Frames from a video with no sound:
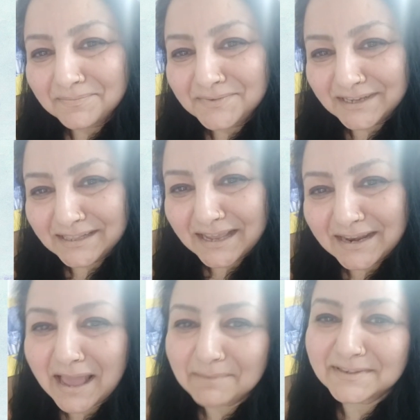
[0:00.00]
Till
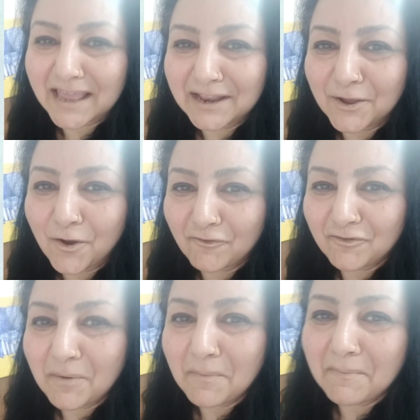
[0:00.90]
then, I'm signing
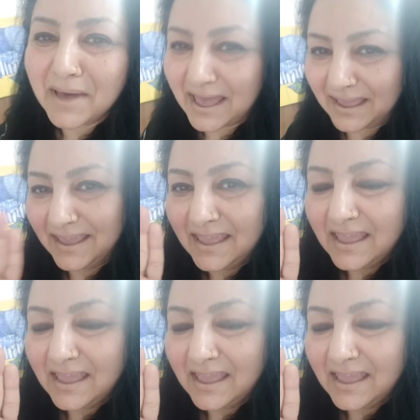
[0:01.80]
off. Bye.